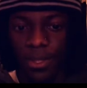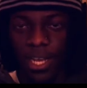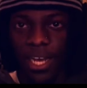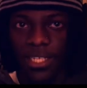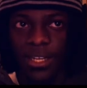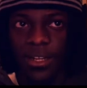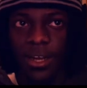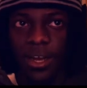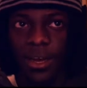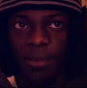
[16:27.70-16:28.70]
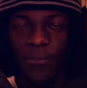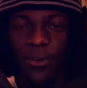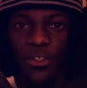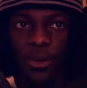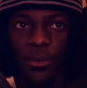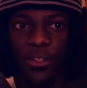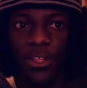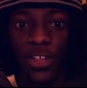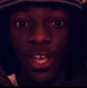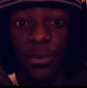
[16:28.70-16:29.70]
Yeah, I did it. My first song was
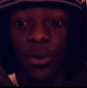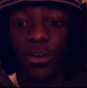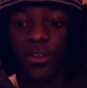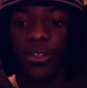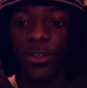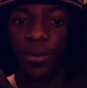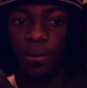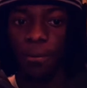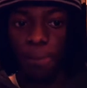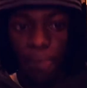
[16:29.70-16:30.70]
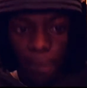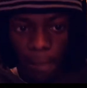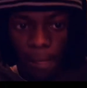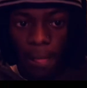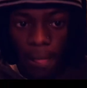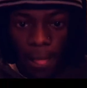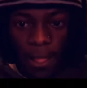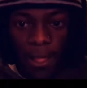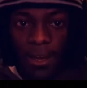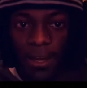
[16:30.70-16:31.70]
in January, so,
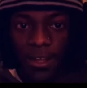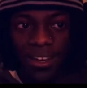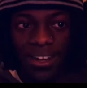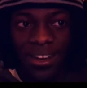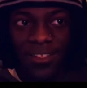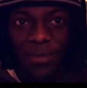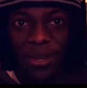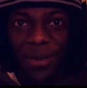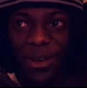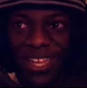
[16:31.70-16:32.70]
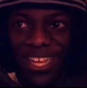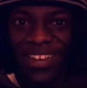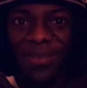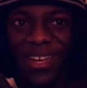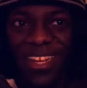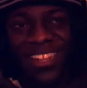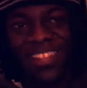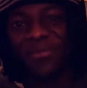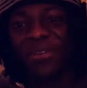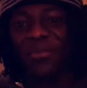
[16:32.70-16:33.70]
and it's been about a year,
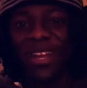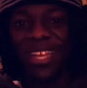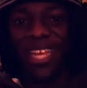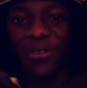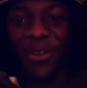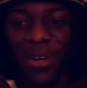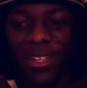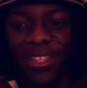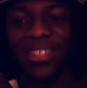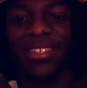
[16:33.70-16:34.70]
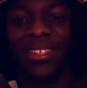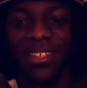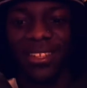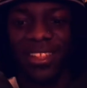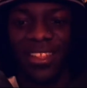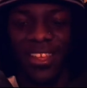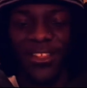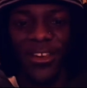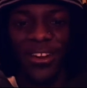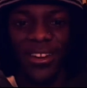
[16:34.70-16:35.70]
man. It's been about a year and a month since I
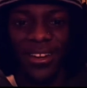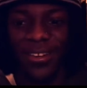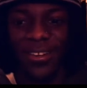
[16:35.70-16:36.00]
started.